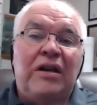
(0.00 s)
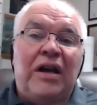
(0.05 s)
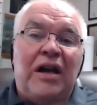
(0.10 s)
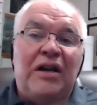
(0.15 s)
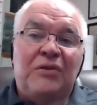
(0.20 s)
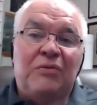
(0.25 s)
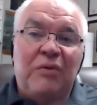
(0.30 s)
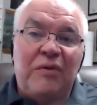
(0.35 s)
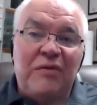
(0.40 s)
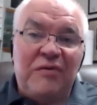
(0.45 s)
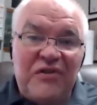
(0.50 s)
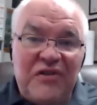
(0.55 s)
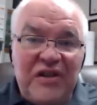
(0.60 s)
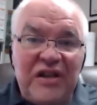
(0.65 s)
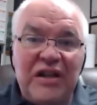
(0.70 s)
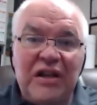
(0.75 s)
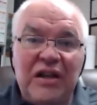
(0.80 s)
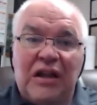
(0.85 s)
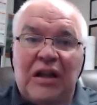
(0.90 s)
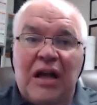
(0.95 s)
as we've
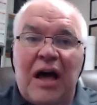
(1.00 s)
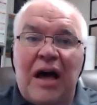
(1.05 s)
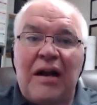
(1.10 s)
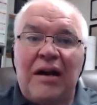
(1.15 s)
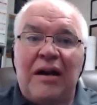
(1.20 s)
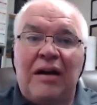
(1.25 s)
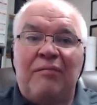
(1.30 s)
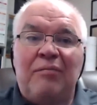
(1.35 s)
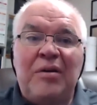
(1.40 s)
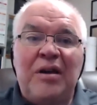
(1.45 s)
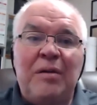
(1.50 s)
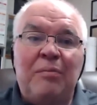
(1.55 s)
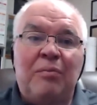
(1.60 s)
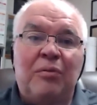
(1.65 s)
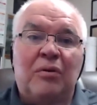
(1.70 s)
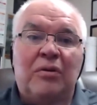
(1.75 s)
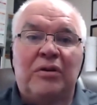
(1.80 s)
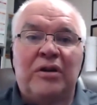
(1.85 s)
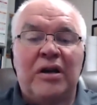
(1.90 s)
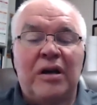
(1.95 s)
seen a lot of
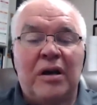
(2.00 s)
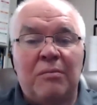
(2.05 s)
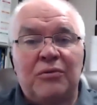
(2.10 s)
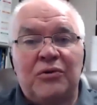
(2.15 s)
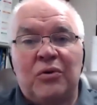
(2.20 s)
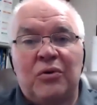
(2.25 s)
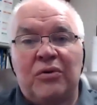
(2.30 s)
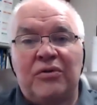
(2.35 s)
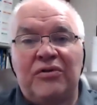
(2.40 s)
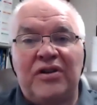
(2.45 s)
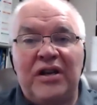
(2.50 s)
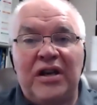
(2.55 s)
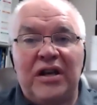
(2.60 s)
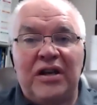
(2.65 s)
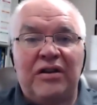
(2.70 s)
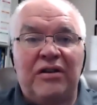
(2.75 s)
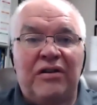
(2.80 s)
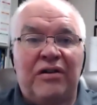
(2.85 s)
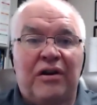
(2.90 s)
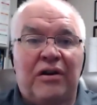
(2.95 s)
people come toward the
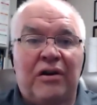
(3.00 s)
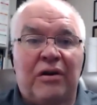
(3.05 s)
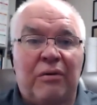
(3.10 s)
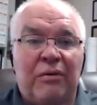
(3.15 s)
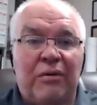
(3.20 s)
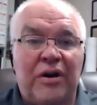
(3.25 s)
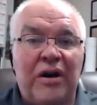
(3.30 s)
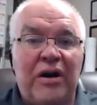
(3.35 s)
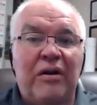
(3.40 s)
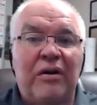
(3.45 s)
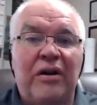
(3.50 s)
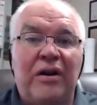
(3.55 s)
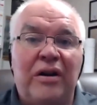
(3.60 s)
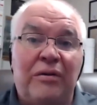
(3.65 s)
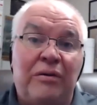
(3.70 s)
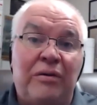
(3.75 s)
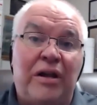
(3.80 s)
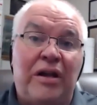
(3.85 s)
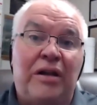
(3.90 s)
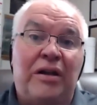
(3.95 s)
end of their career
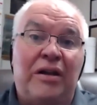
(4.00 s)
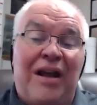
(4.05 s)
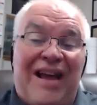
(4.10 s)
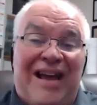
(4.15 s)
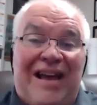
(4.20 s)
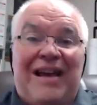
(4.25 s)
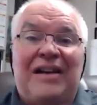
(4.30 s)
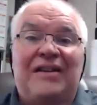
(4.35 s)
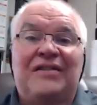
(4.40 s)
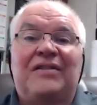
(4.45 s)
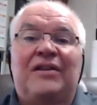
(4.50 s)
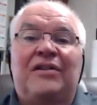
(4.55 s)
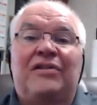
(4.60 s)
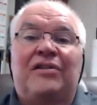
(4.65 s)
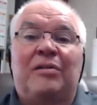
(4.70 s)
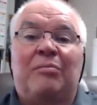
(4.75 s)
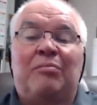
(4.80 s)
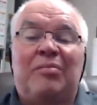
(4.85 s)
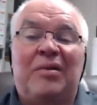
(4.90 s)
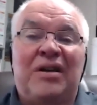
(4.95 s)
and exit
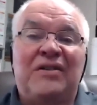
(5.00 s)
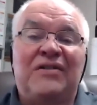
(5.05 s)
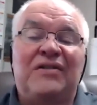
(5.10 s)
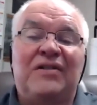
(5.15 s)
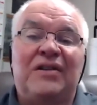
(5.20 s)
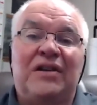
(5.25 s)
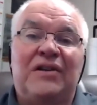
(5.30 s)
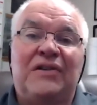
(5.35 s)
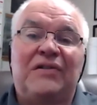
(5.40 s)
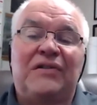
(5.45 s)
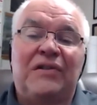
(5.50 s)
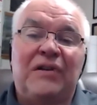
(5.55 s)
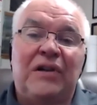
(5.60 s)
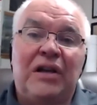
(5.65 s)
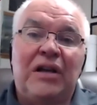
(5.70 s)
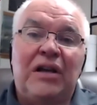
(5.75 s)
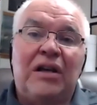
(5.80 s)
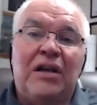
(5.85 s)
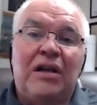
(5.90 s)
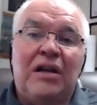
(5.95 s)
the business,
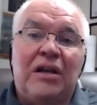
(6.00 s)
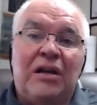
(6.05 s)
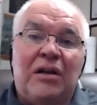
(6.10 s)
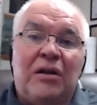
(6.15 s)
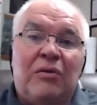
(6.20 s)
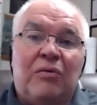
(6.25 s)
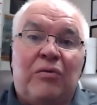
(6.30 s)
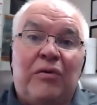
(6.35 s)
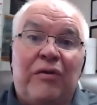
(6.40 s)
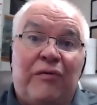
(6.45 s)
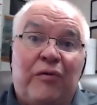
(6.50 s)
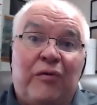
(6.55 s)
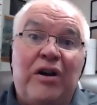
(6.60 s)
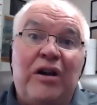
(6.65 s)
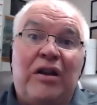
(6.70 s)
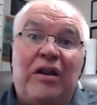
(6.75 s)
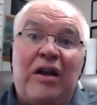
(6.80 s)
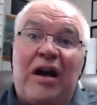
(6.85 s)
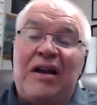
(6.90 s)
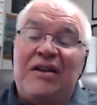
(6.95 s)
yeah, we've
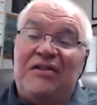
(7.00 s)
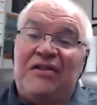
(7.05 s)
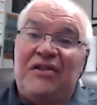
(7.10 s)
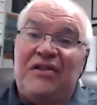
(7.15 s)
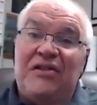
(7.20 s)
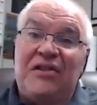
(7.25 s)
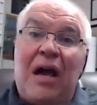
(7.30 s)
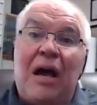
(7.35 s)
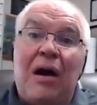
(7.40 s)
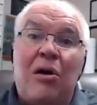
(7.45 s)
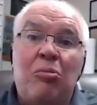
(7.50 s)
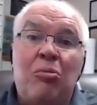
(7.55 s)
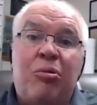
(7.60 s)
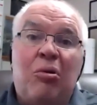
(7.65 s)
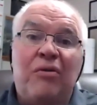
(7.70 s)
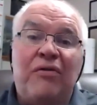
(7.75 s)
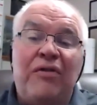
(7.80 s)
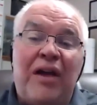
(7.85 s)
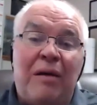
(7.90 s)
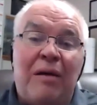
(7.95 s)
realized just how
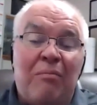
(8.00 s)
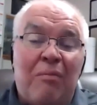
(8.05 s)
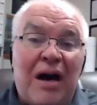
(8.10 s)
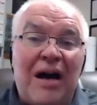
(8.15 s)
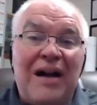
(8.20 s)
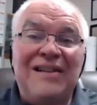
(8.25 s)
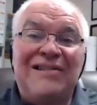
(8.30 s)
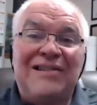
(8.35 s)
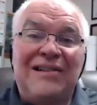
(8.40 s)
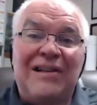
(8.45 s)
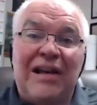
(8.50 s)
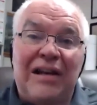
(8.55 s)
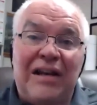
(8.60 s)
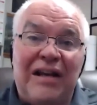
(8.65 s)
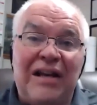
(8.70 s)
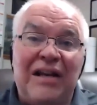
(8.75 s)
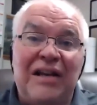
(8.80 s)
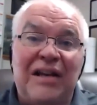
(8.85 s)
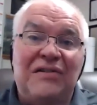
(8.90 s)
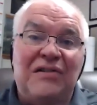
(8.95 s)
important that mindset
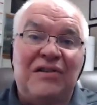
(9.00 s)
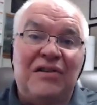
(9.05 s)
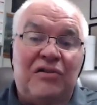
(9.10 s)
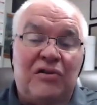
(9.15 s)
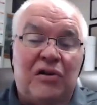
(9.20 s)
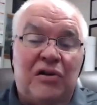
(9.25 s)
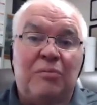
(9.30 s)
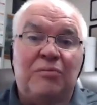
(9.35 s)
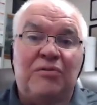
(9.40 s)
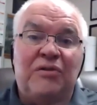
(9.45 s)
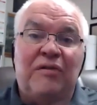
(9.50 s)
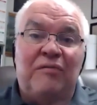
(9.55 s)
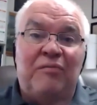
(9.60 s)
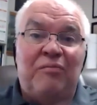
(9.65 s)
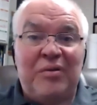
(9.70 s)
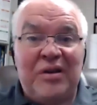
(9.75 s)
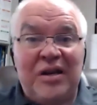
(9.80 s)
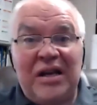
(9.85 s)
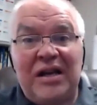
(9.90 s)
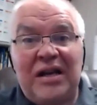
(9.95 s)
is in terms of
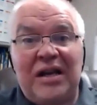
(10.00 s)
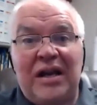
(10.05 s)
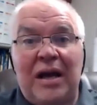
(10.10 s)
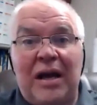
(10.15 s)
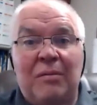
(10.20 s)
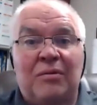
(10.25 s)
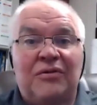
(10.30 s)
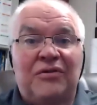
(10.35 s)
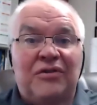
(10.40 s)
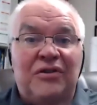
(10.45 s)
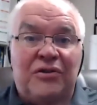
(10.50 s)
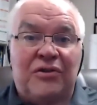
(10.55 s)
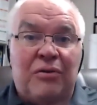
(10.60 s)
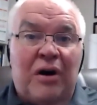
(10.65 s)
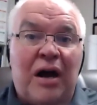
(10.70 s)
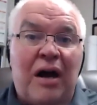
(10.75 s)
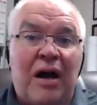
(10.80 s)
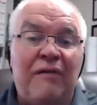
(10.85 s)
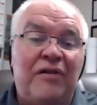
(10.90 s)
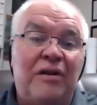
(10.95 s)
being able to
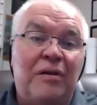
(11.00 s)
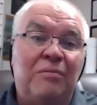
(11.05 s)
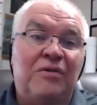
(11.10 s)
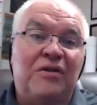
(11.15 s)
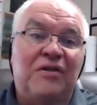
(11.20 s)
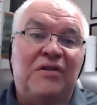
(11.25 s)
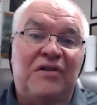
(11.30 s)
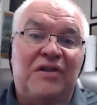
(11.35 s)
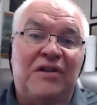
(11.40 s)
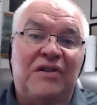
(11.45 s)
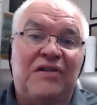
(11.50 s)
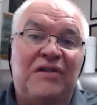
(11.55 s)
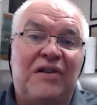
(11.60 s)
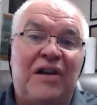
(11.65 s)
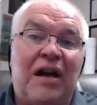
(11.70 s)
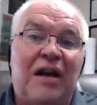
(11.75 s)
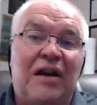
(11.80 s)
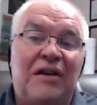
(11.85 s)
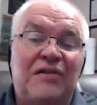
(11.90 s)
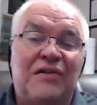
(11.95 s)
drive them to
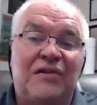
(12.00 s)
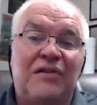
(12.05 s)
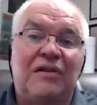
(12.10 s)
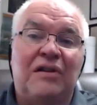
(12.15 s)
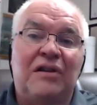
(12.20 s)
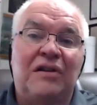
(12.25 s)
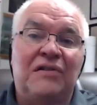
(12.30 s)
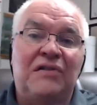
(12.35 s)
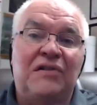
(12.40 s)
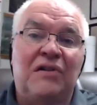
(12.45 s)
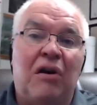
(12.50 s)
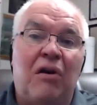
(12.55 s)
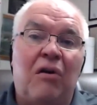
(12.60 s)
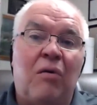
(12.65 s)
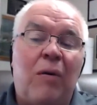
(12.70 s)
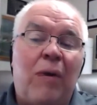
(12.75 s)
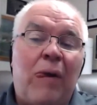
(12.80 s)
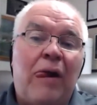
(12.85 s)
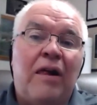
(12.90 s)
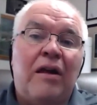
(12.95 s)
success. And
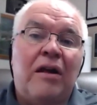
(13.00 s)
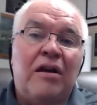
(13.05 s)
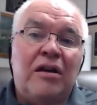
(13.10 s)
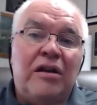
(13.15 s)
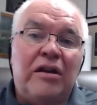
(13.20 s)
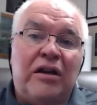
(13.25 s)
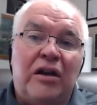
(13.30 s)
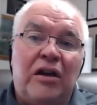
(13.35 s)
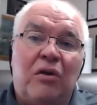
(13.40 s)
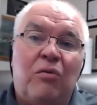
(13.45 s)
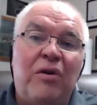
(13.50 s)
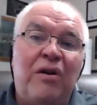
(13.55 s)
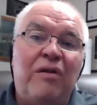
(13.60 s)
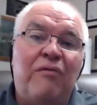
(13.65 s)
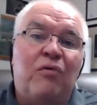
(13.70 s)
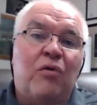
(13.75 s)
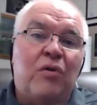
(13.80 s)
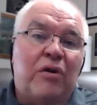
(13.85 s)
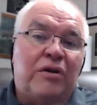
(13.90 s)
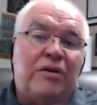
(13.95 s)
so, we've
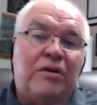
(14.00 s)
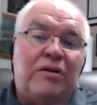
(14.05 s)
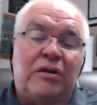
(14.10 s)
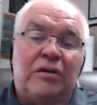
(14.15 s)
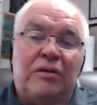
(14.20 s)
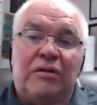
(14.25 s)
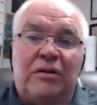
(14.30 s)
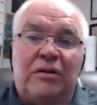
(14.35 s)
worked,